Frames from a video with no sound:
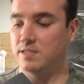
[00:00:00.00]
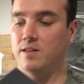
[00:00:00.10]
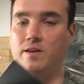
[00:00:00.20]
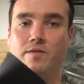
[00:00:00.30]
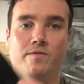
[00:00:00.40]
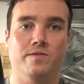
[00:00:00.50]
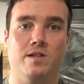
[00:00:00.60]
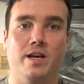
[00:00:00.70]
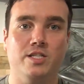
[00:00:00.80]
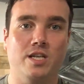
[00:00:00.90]
the
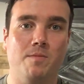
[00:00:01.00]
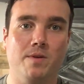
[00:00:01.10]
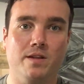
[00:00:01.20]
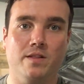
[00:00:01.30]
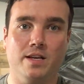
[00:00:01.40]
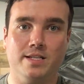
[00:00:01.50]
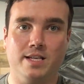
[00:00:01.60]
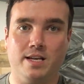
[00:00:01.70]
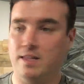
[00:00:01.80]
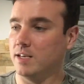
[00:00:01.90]
light shaping things
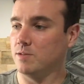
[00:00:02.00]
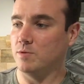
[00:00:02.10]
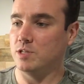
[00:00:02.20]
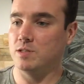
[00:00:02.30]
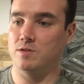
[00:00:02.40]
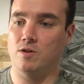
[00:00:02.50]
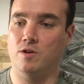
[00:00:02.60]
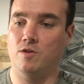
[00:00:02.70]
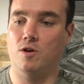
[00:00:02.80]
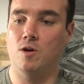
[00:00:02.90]
like this, which is
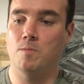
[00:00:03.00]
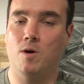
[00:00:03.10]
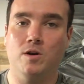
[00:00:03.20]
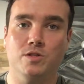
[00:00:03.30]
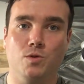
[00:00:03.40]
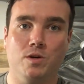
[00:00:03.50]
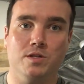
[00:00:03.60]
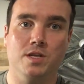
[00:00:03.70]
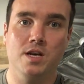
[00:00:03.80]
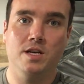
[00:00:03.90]
they're called barn
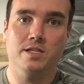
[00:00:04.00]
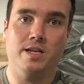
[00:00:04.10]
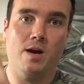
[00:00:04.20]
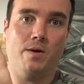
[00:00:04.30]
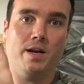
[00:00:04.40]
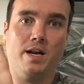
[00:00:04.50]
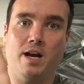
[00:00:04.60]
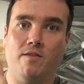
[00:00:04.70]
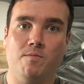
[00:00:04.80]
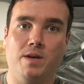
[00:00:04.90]
doors. So now I can
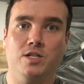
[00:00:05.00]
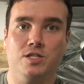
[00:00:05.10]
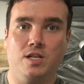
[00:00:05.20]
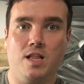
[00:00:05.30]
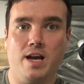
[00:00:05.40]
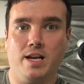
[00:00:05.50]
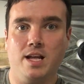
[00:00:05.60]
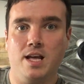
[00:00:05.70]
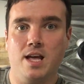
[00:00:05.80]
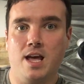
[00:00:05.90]
kind of pinch the light
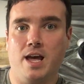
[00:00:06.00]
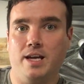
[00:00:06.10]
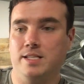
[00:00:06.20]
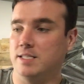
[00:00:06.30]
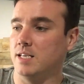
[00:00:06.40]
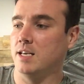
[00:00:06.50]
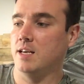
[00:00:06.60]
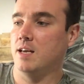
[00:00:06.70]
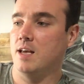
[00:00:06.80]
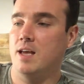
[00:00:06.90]
and
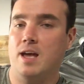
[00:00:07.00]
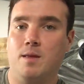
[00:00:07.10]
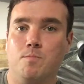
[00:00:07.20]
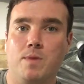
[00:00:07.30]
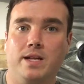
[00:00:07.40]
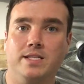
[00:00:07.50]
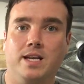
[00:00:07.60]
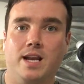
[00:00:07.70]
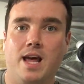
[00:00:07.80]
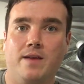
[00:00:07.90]
bend it
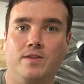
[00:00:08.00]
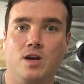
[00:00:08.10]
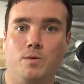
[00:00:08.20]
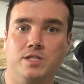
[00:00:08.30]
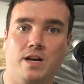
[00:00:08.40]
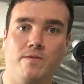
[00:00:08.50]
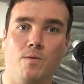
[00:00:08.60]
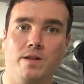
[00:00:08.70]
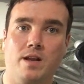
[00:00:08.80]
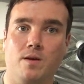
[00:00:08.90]
and have it go whichever
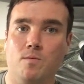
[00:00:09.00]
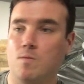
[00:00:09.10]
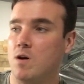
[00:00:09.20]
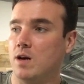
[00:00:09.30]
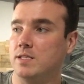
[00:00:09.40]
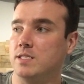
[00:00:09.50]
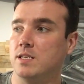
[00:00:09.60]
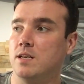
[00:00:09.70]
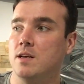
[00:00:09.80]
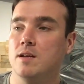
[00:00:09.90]
way that I want,
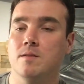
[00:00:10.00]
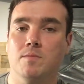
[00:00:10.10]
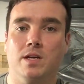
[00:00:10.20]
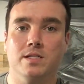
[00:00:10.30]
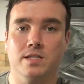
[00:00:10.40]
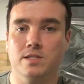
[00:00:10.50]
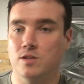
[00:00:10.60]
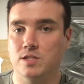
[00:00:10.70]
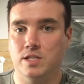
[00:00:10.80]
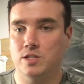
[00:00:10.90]
because these are
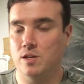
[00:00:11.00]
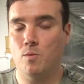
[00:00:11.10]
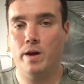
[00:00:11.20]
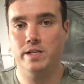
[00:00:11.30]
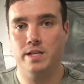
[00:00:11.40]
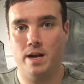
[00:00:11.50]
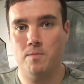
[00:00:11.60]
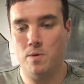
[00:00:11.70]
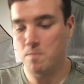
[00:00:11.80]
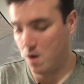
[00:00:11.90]
essentially ways that
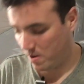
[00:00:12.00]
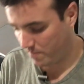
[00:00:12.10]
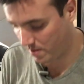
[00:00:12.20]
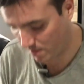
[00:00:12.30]
we modify